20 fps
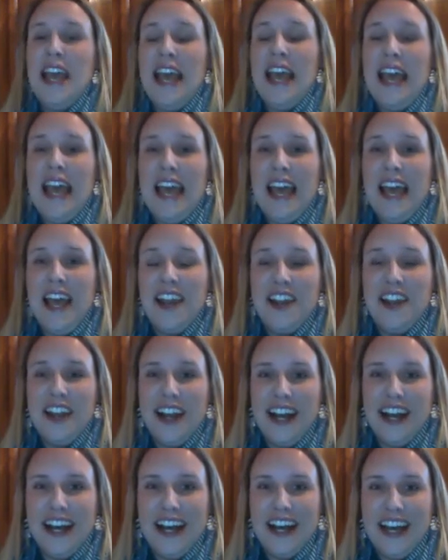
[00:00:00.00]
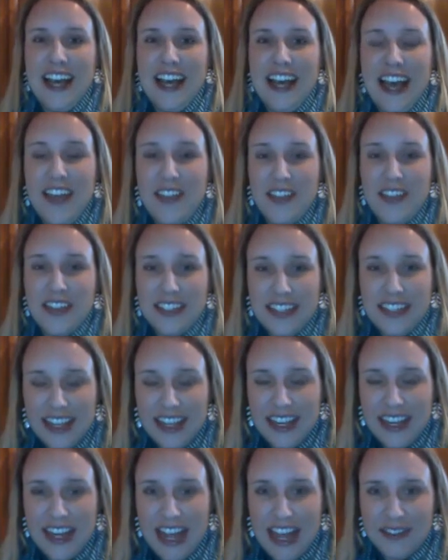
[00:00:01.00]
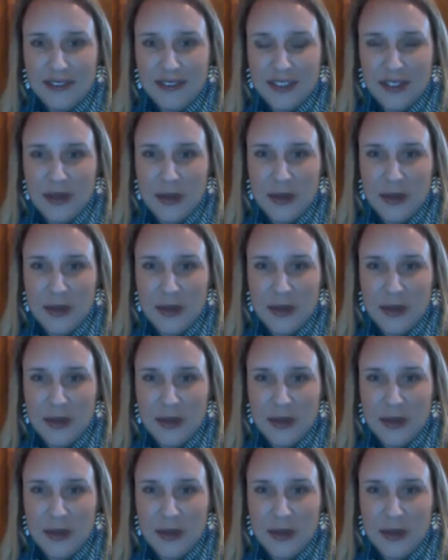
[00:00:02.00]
And then the second half is